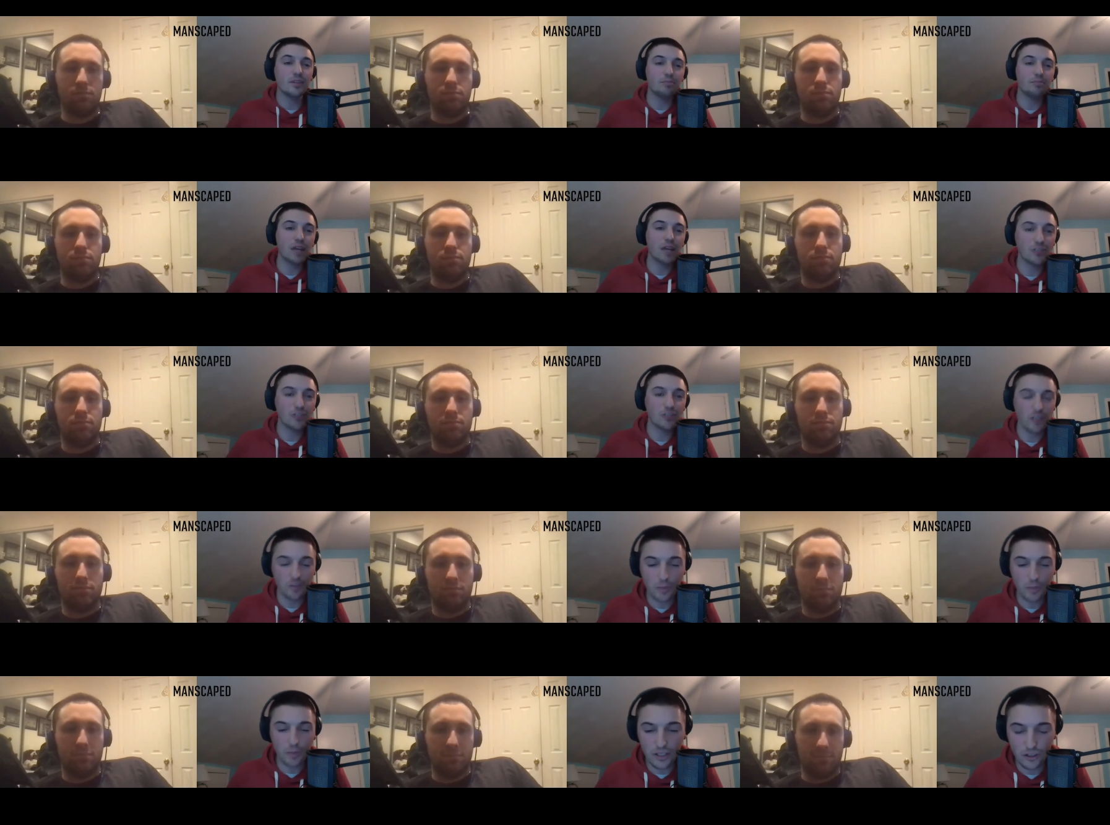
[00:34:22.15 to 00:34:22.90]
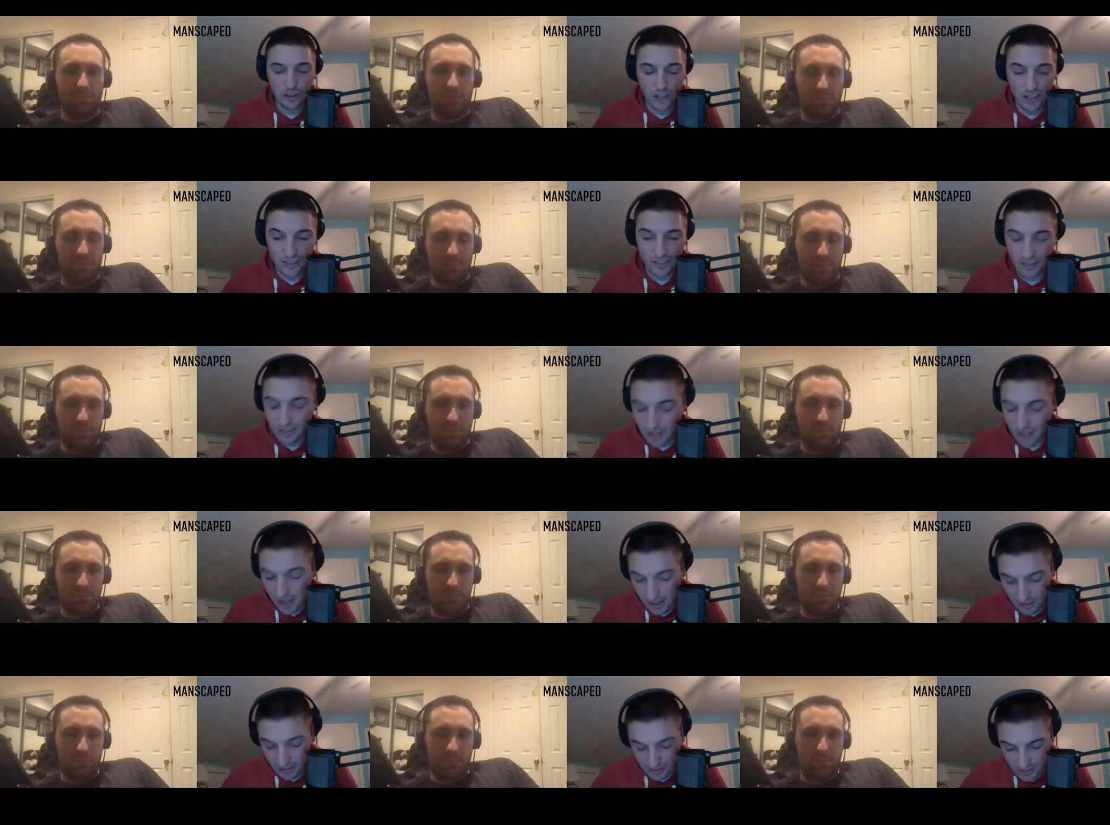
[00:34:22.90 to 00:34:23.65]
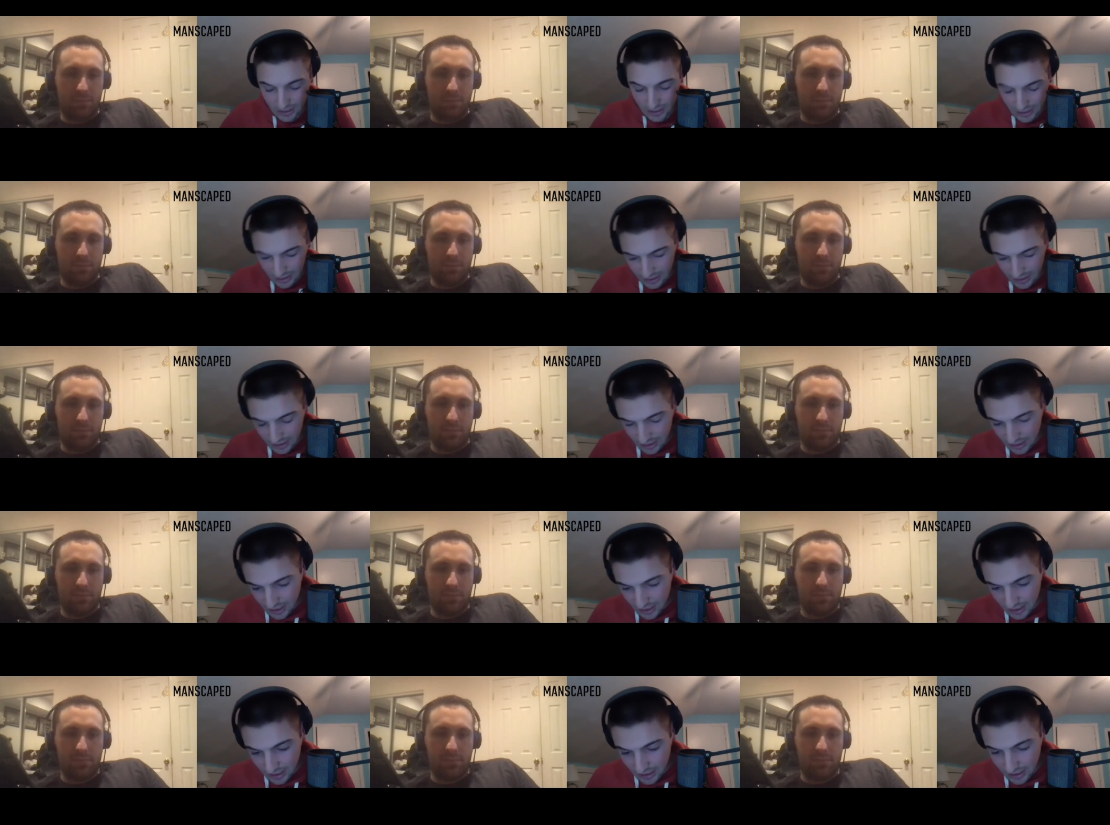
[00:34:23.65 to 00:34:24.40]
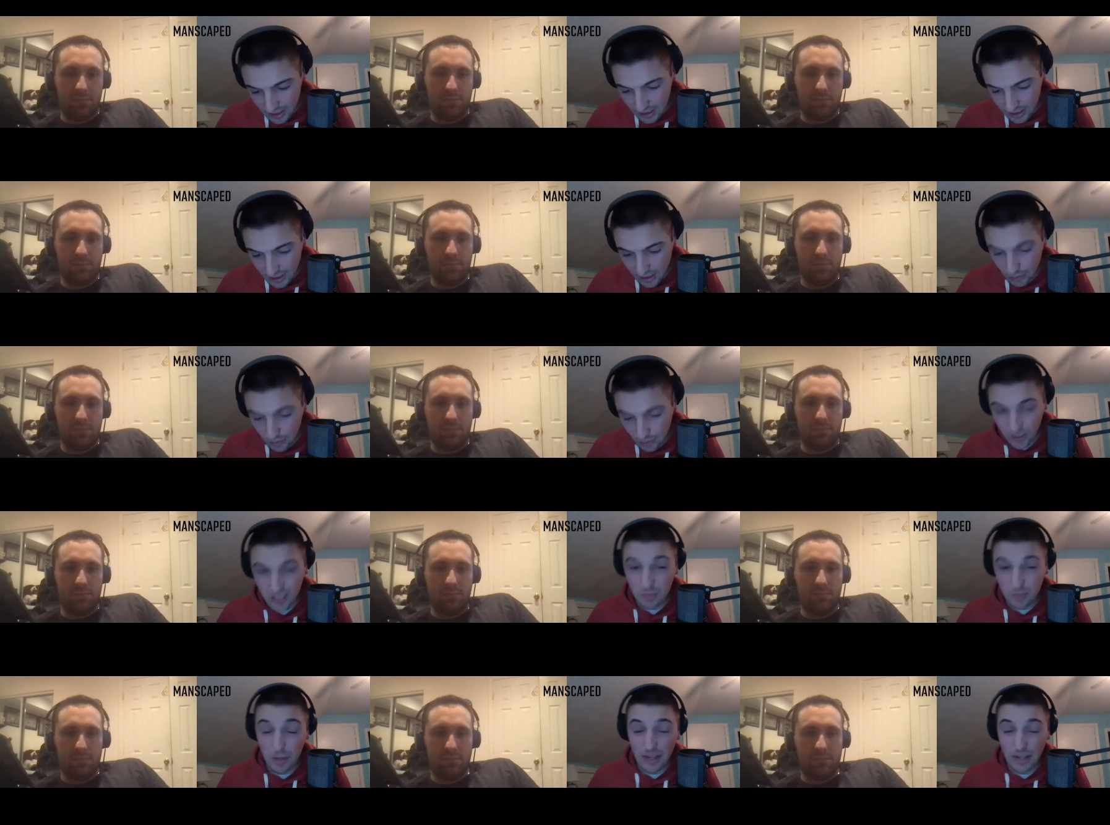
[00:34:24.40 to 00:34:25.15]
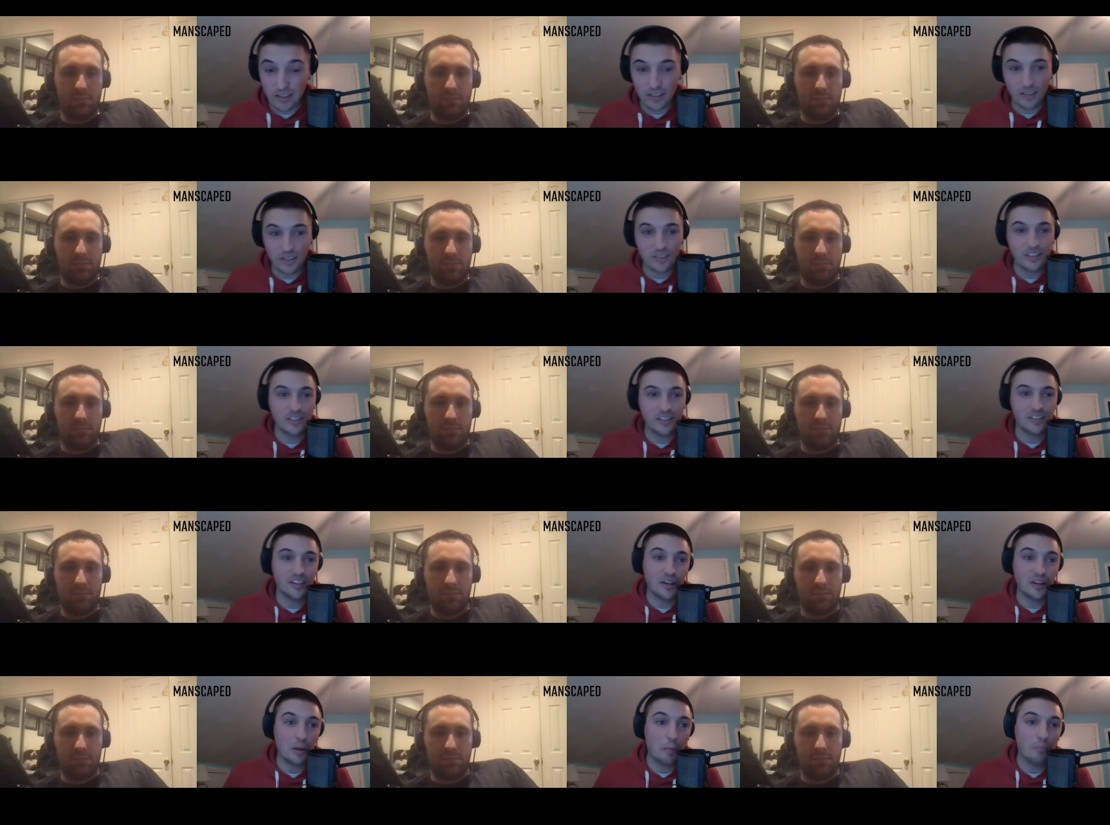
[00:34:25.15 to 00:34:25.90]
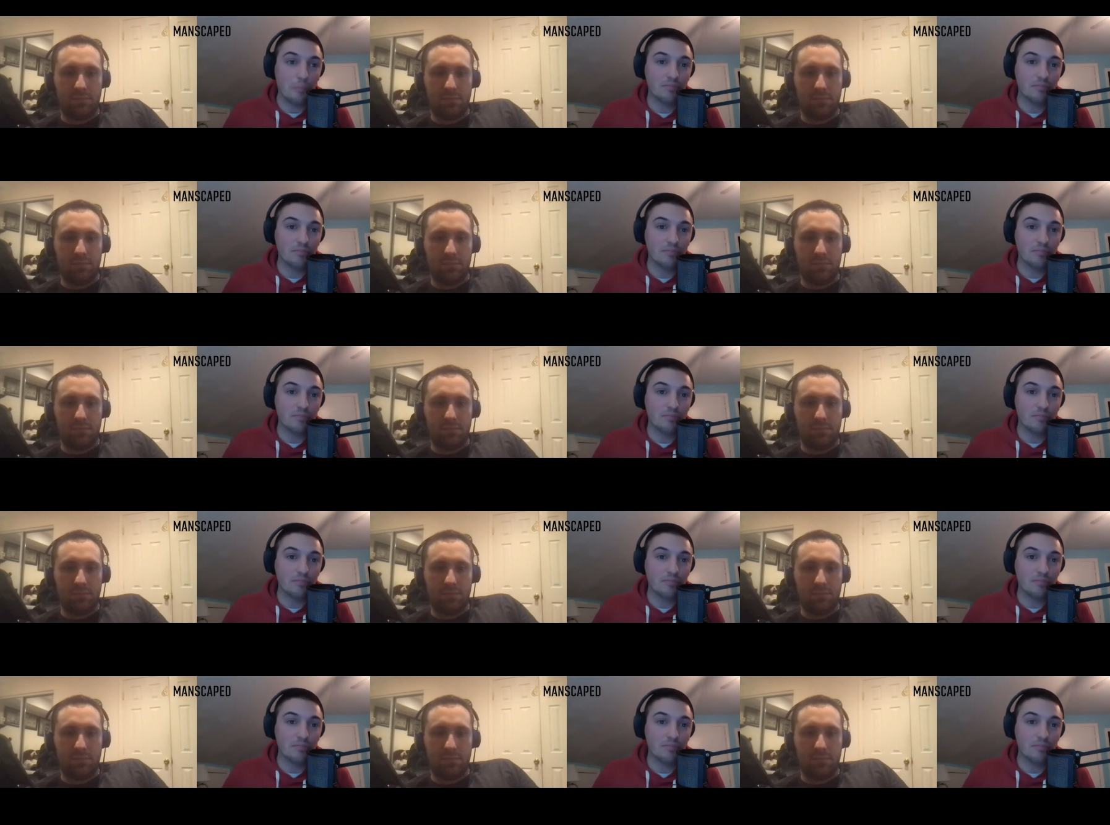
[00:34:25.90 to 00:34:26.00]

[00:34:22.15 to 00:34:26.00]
Speaker 1: Patriots playing the Jets Sunday. We're expecting to see Stidham.